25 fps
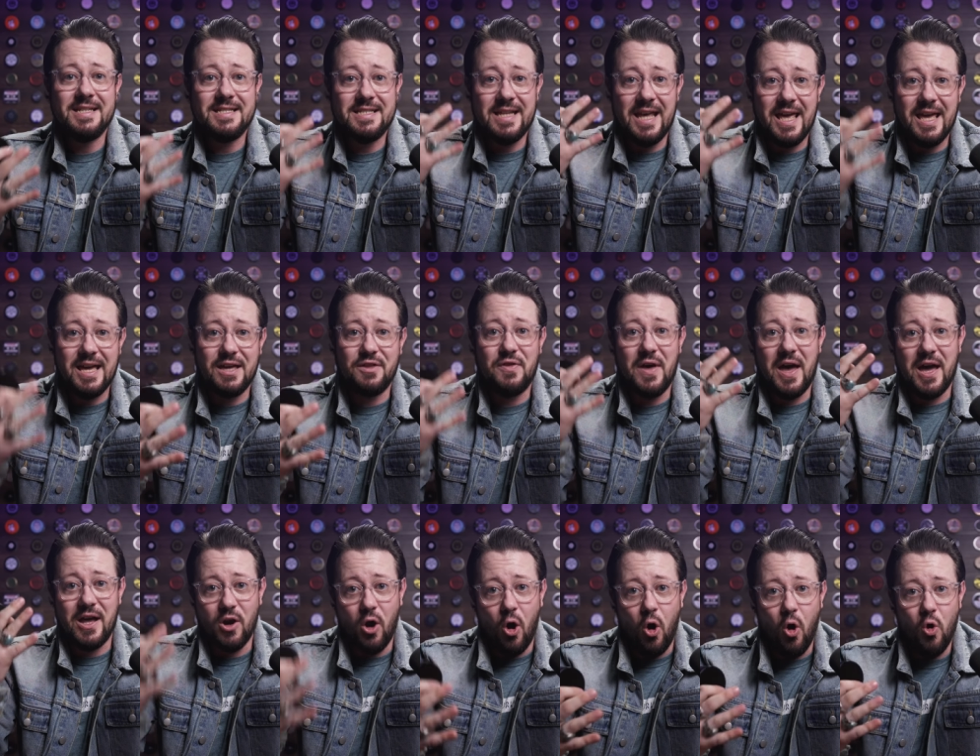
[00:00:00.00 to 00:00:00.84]
take
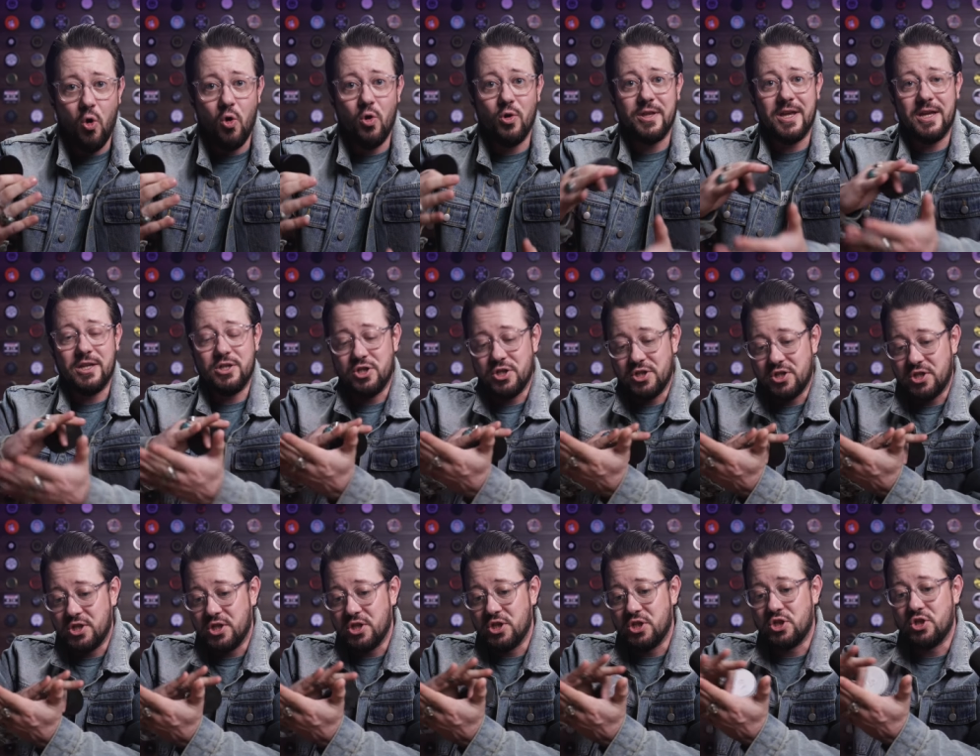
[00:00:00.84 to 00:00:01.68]
that hold and
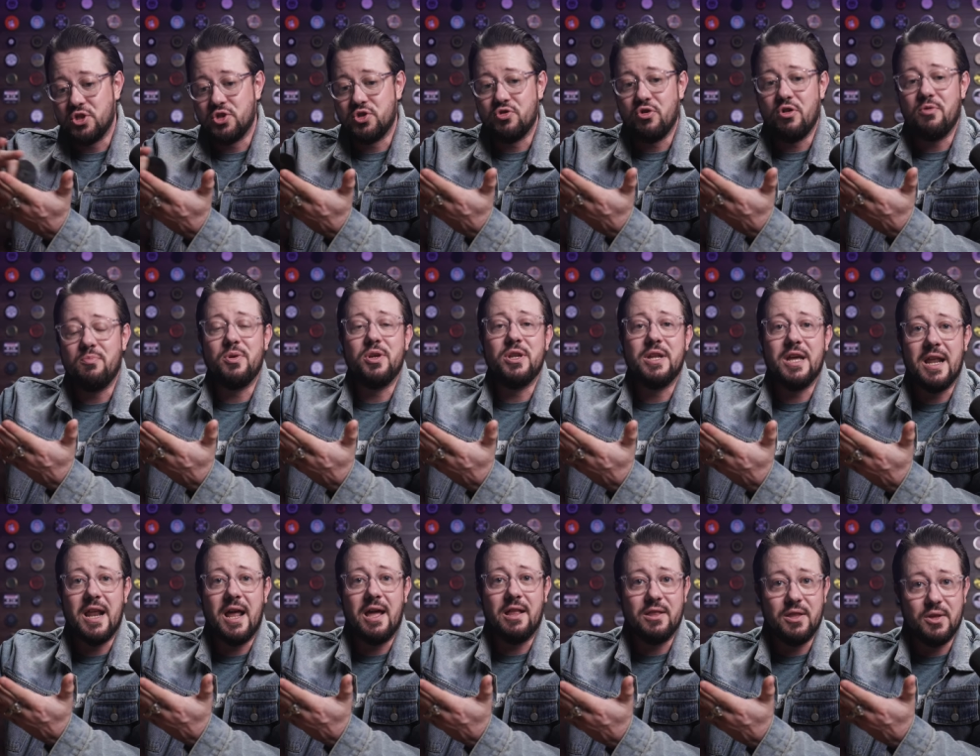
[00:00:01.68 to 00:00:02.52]
just distribute
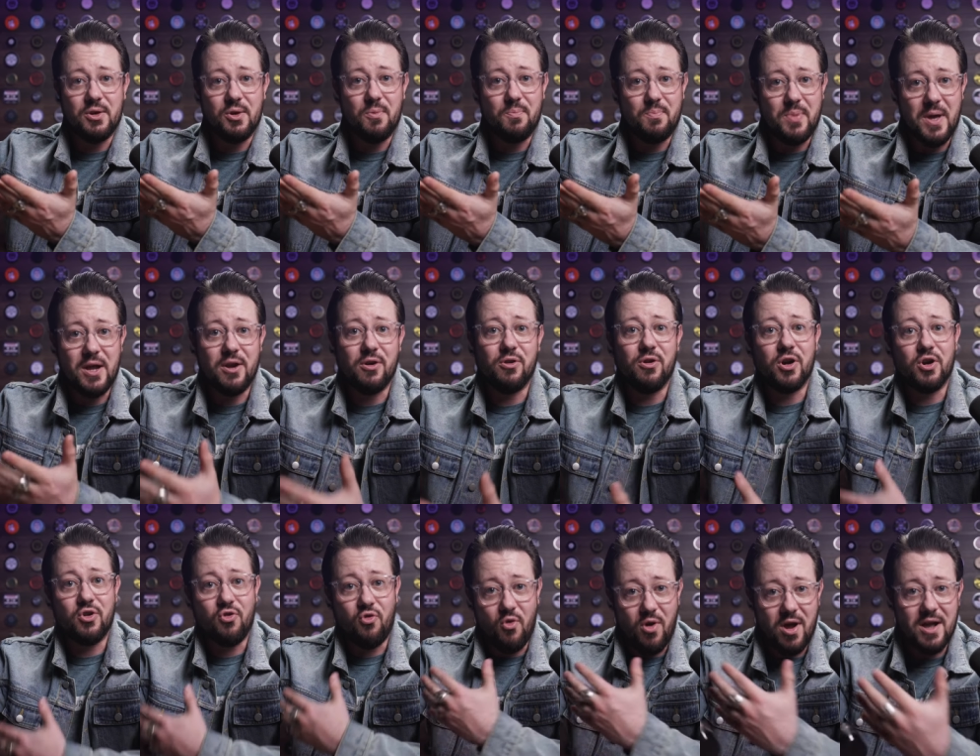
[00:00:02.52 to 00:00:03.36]
it a little better
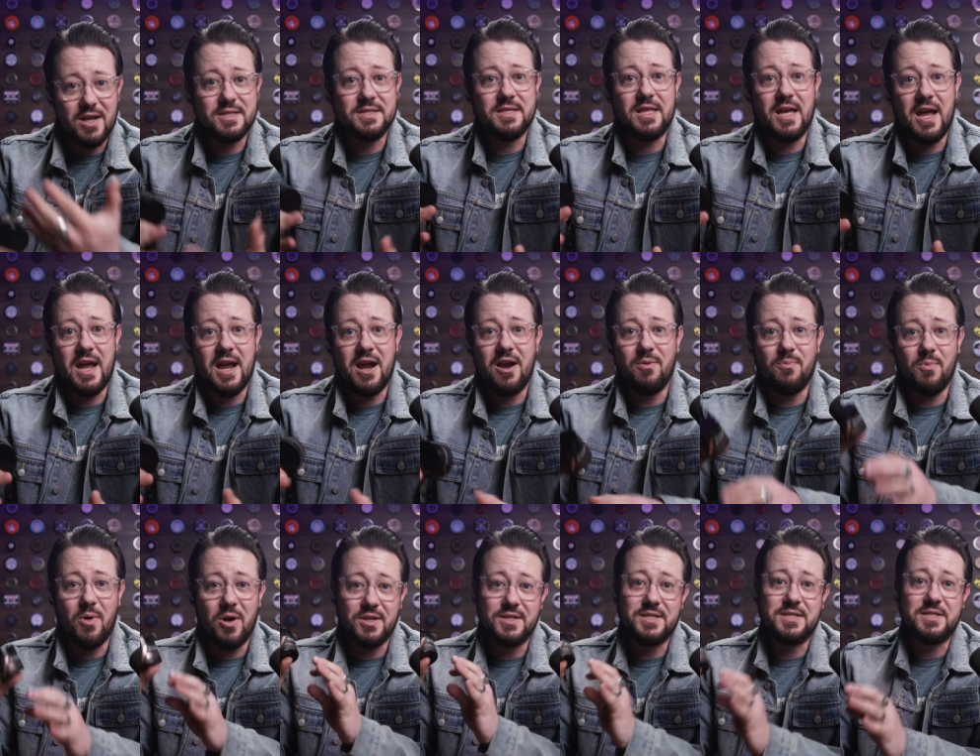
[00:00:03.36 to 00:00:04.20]
across the hair
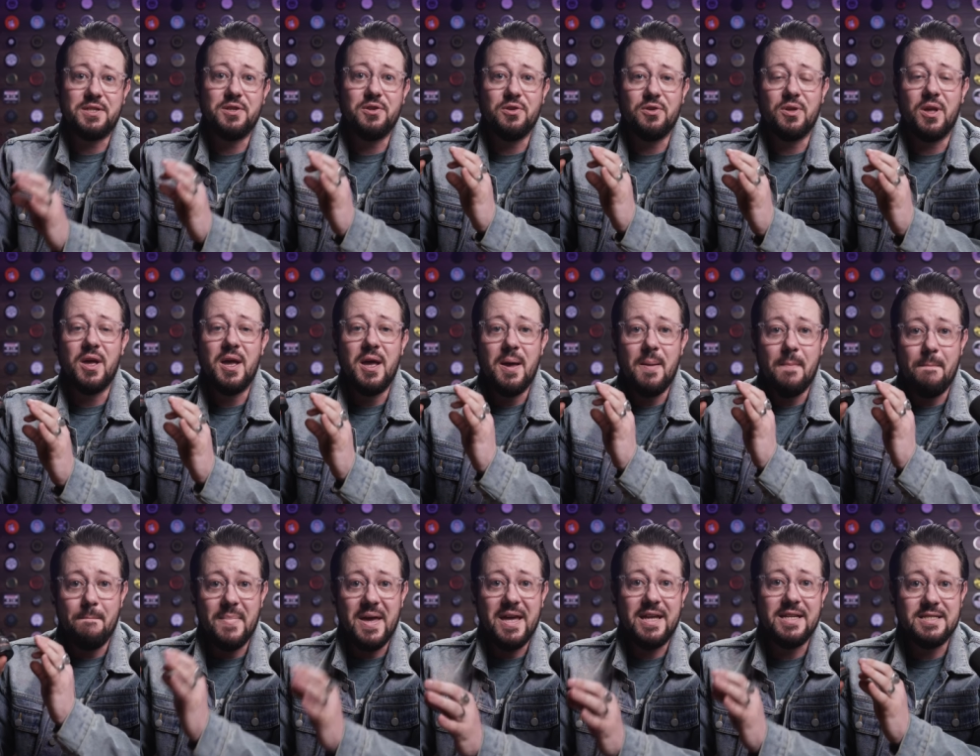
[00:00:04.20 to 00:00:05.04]
while still
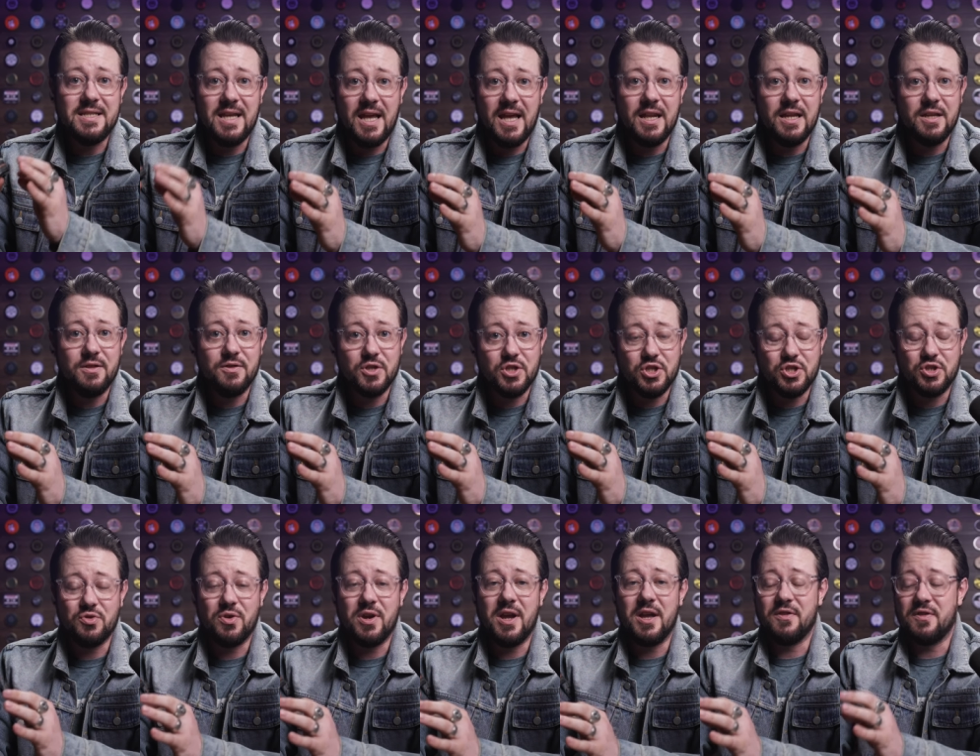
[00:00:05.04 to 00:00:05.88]
maintaining the
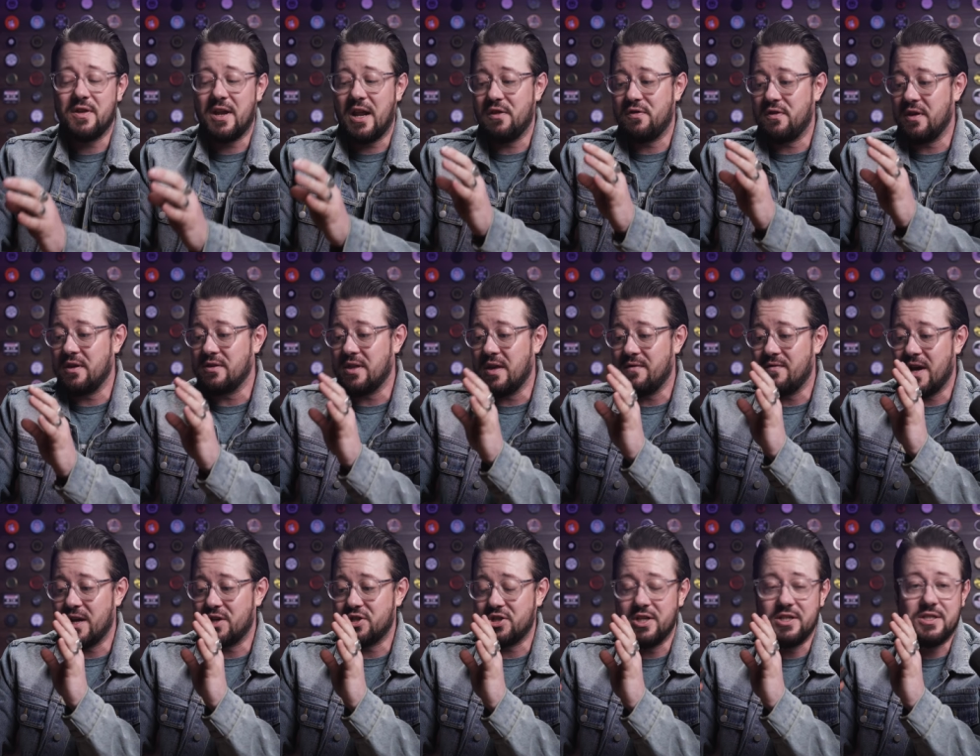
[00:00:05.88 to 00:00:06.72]
strength. And I think they've
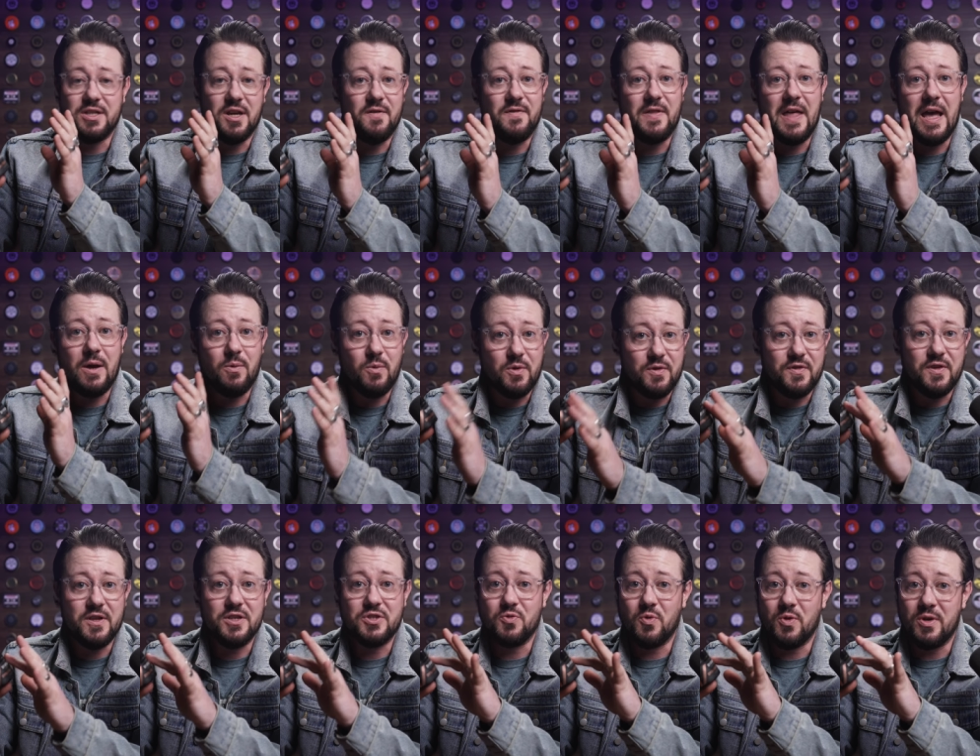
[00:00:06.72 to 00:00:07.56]
actually done that with
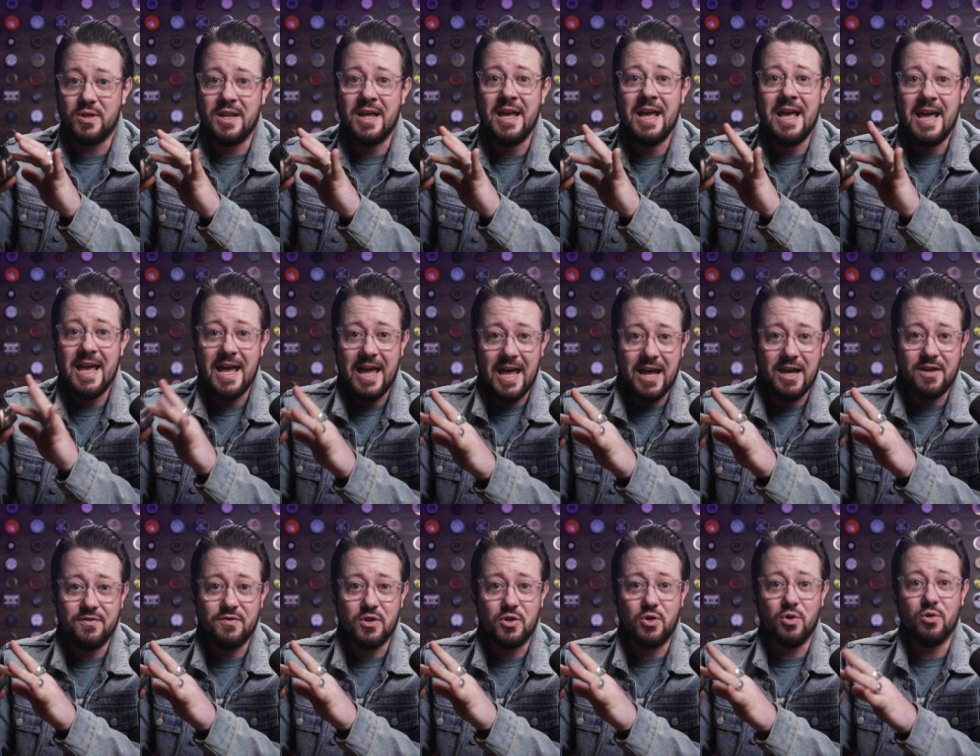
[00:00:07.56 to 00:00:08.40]
this one
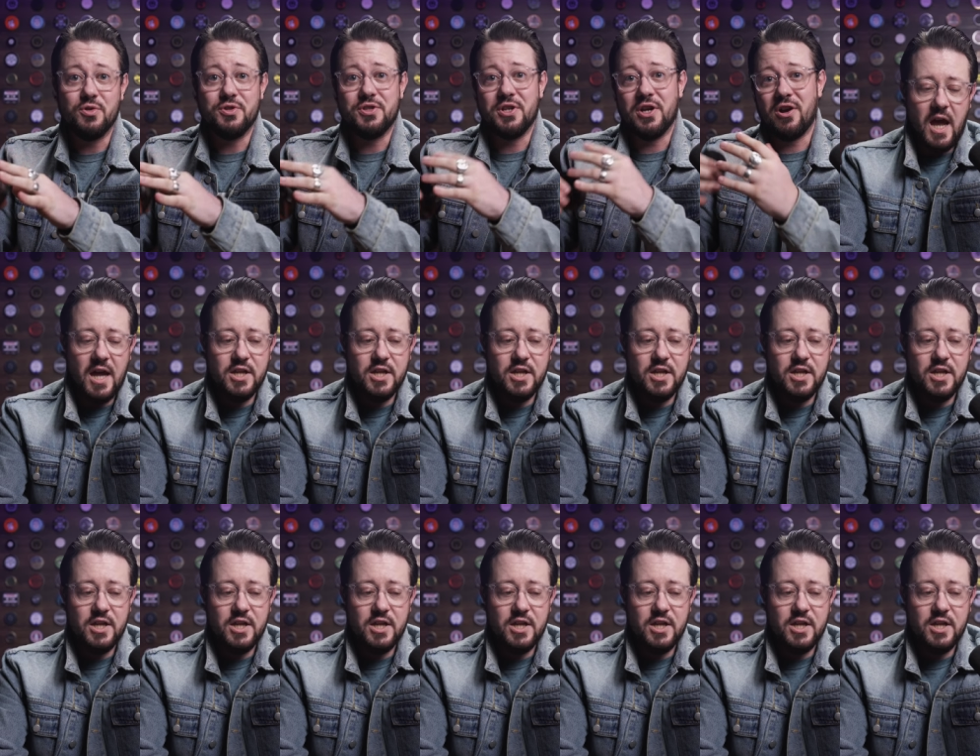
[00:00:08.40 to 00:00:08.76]
and the Gold Digger.